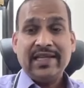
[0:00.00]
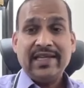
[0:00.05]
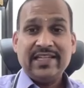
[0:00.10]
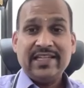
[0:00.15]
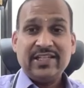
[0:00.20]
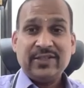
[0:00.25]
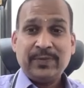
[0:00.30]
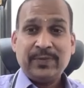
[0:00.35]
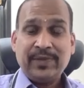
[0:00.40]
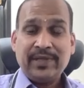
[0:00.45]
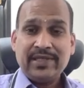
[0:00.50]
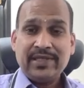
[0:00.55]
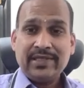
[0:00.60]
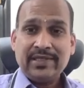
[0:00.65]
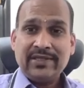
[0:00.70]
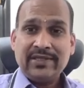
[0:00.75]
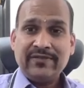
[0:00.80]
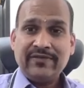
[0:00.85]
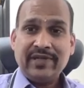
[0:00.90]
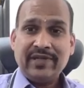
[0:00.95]

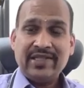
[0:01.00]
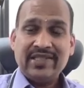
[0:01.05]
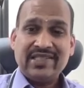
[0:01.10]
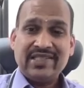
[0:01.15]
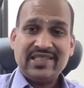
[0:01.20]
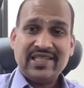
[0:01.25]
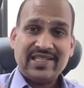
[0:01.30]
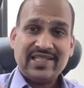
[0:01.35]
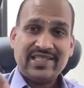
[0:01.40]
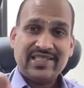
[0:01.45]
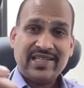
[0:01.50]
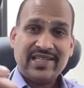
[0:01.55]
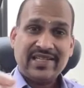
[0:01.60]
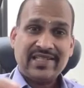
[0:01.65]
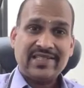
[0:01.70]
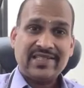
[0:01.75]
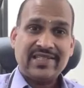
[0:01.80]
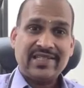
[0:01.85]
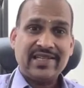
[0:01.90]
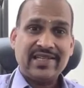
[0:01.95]
especially when chest
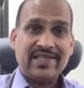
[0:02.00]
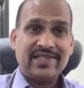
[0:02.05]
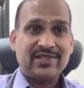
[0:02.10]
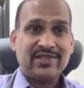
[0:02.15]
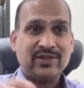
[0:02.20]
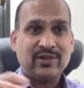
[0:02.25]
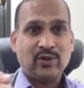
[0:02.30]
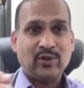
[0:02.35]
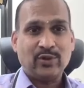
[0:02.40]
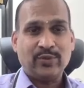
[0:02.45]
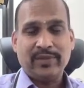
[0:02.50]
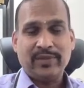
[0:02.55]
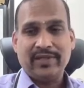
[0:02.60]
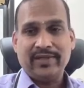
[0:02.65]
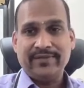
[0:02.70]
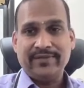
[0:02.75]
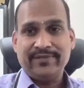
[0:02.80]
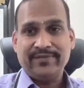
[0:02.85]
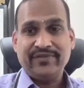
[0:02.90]
X-ray is normal.